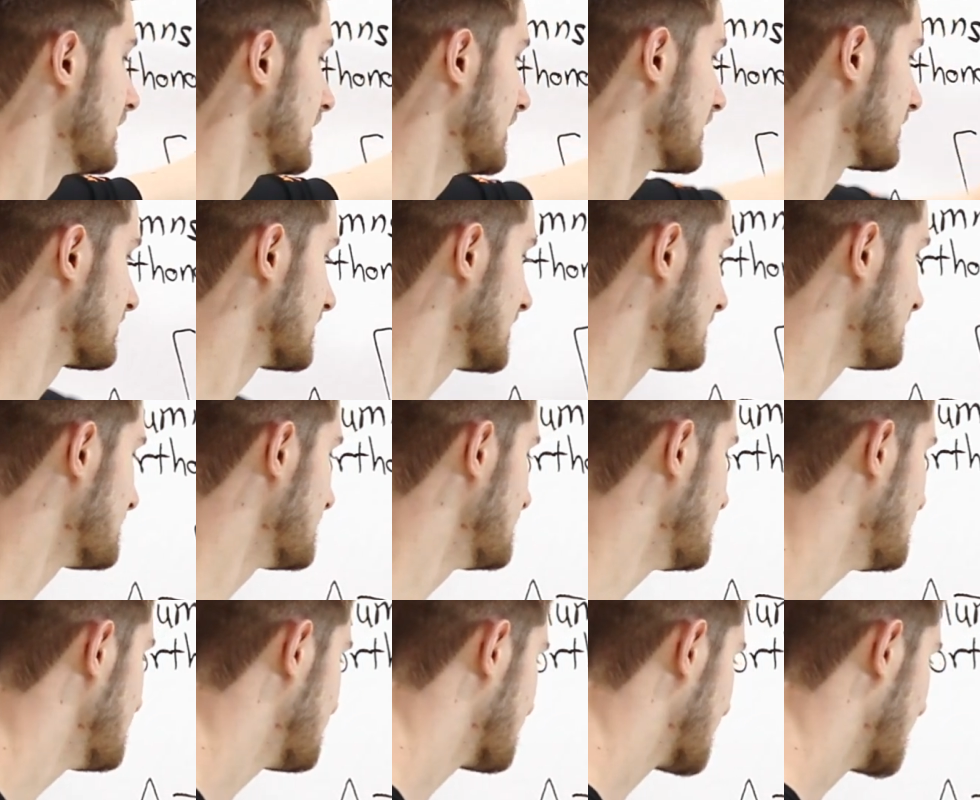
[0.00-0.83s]
except
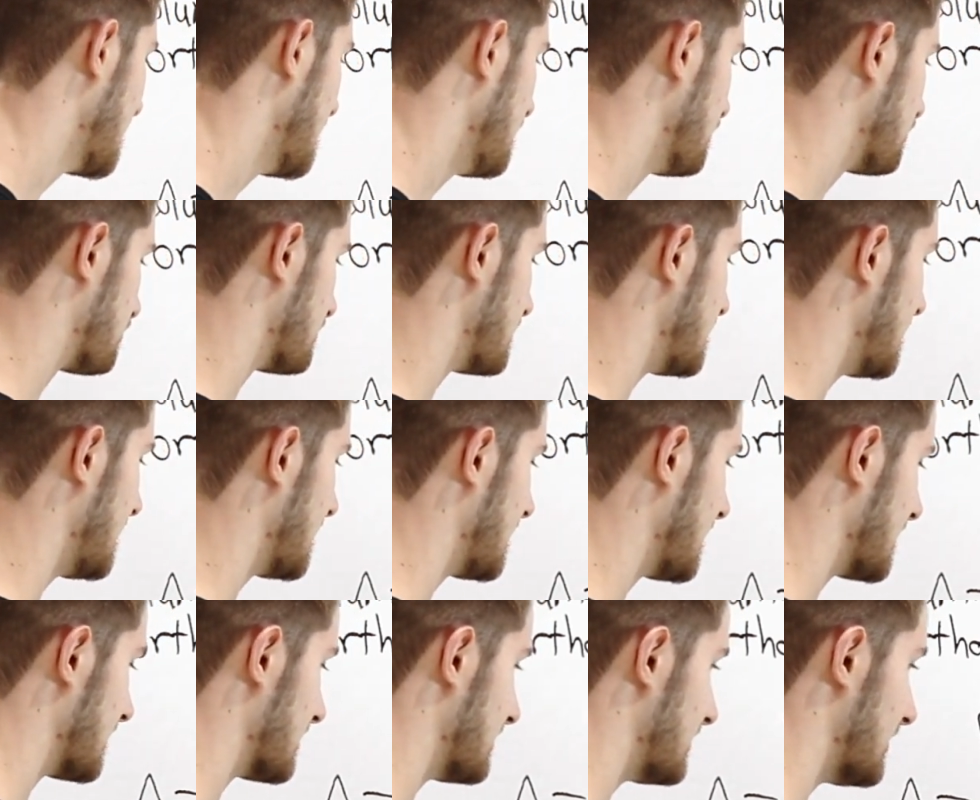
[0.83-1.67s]
in this case, we're
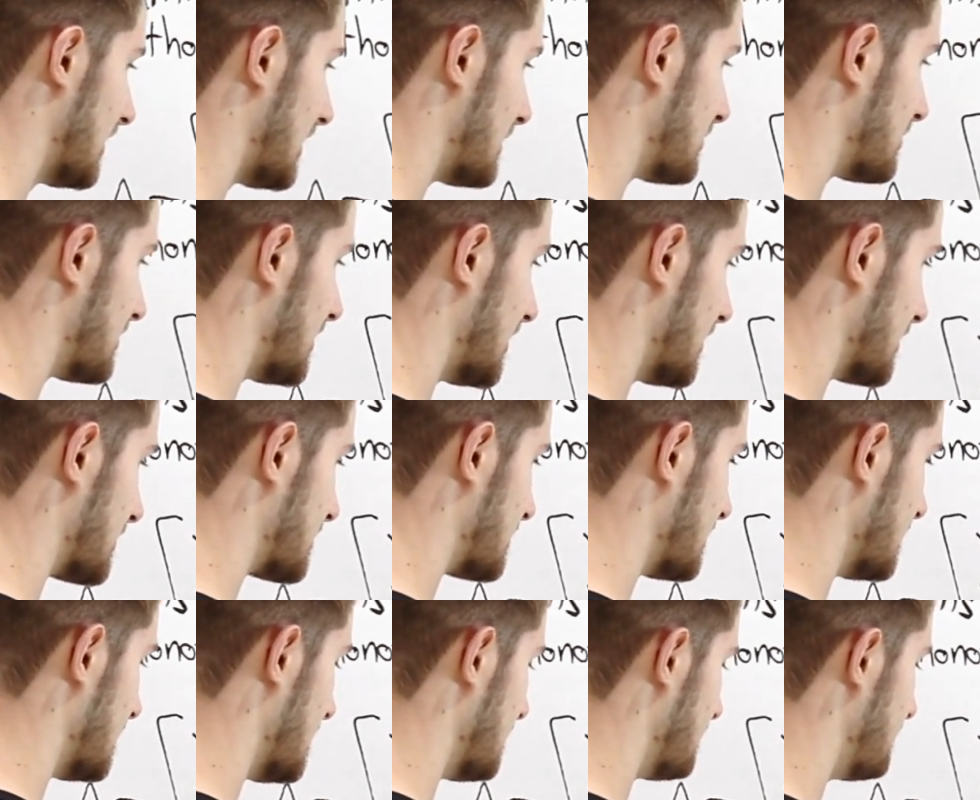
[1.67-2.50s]
taking the dot
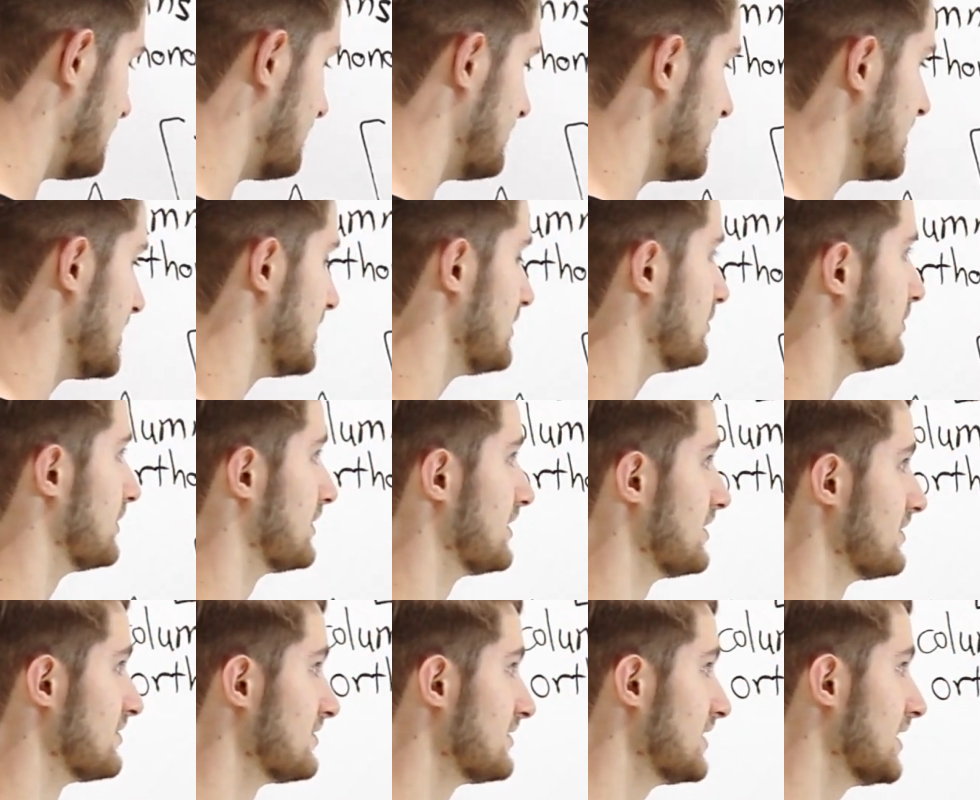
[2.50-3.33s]
product of v
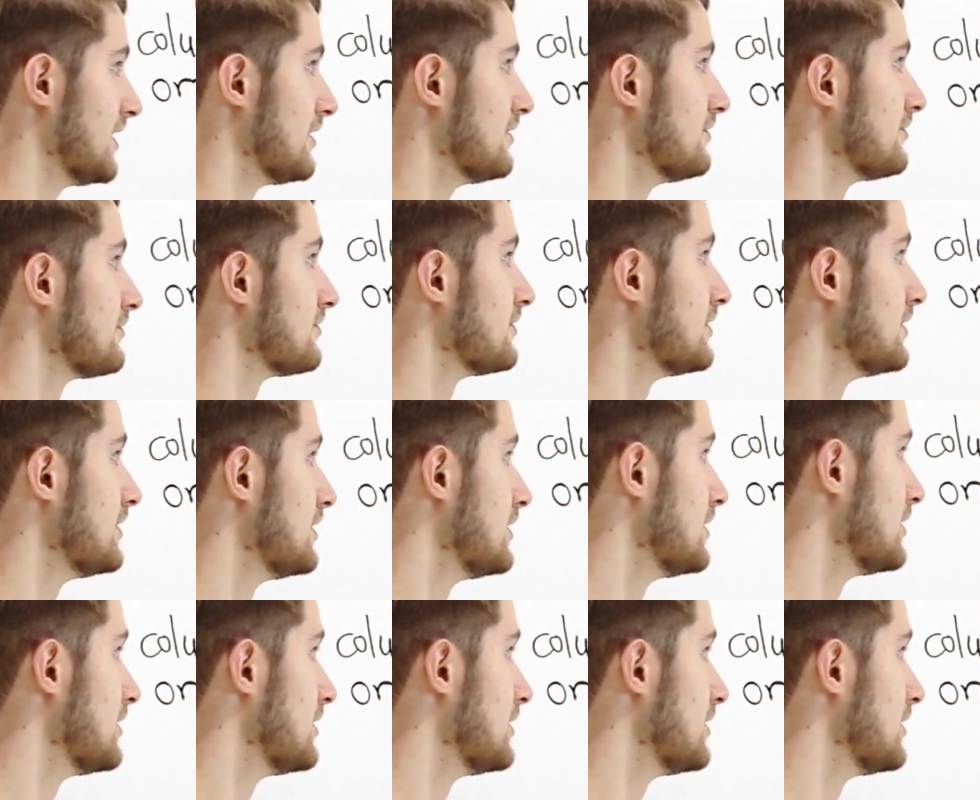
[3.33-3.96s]
with itself.